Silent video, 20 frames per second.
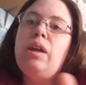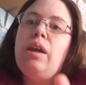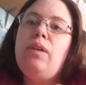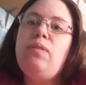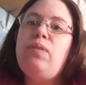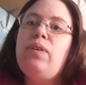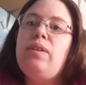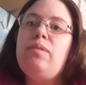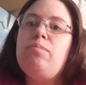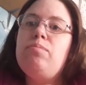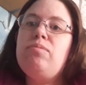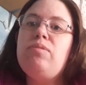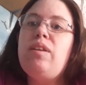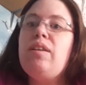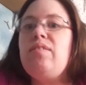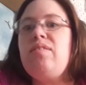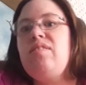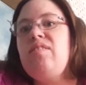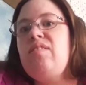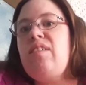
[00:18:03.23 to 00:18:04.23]
if it
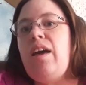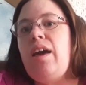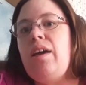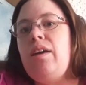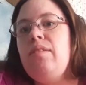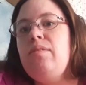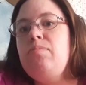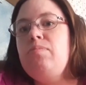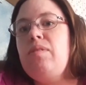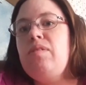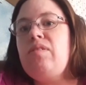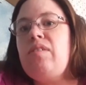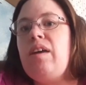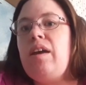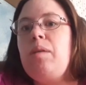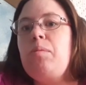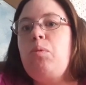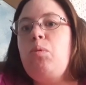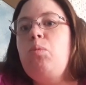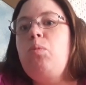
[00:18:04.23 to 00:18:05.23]
does stay the
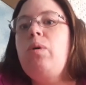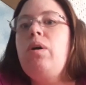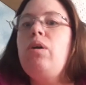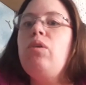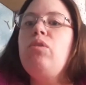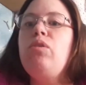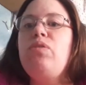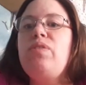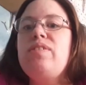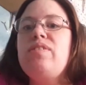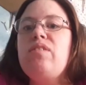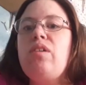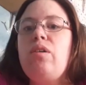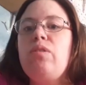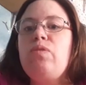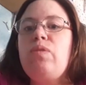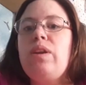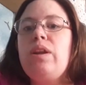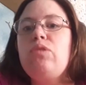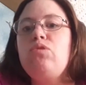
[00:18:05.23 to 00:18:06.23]
same, or if it
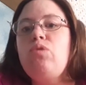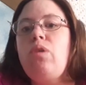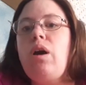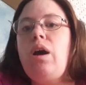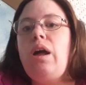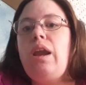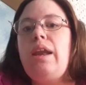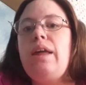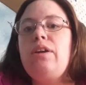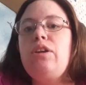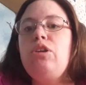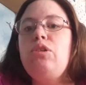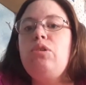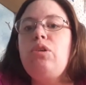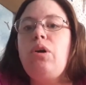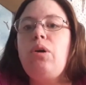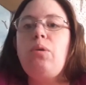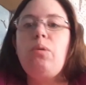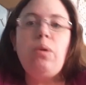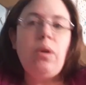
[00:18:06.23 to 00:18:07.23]
starts feeling dry, I'll let you
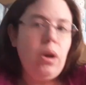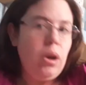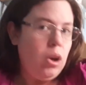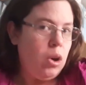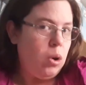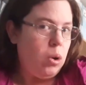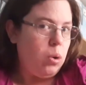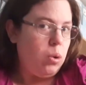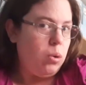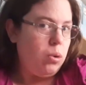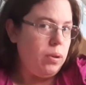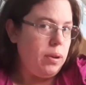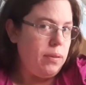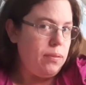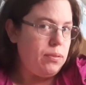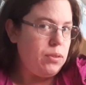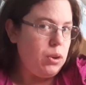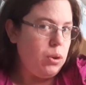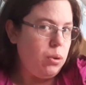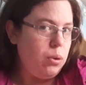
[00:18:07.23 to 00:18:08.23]
know. Or
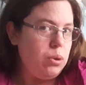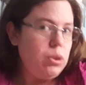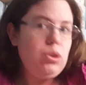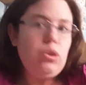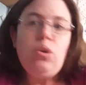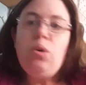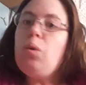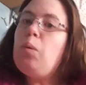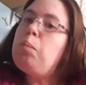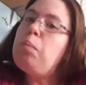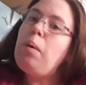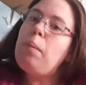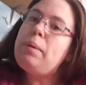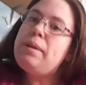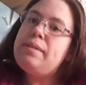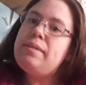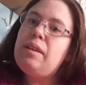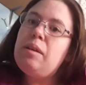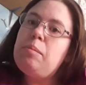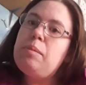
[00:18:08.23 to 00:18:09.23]
if not, you'll
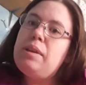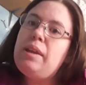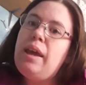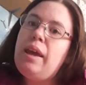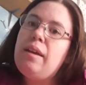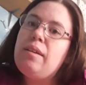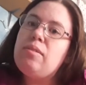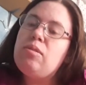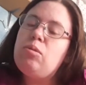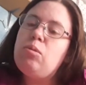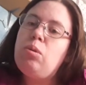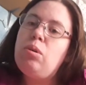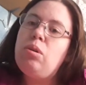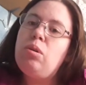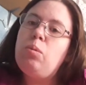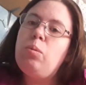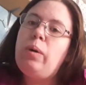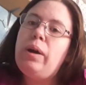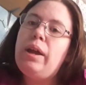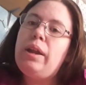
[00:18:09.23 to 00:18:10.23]
probably see me next
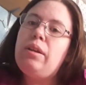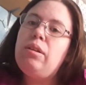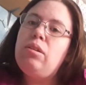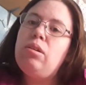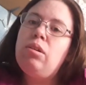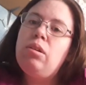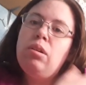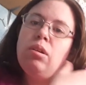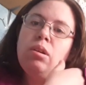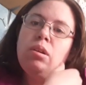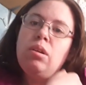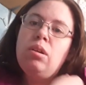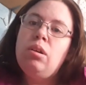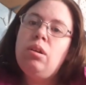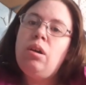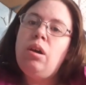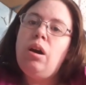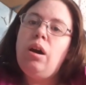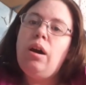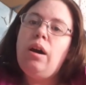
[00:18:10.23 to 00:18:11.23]
when
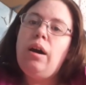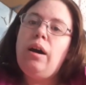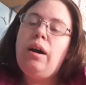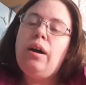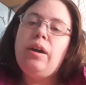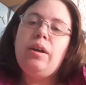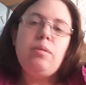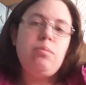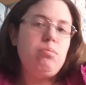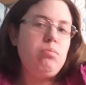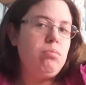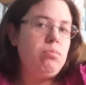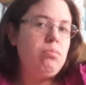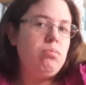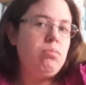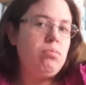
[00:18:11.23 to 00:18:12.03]
I'm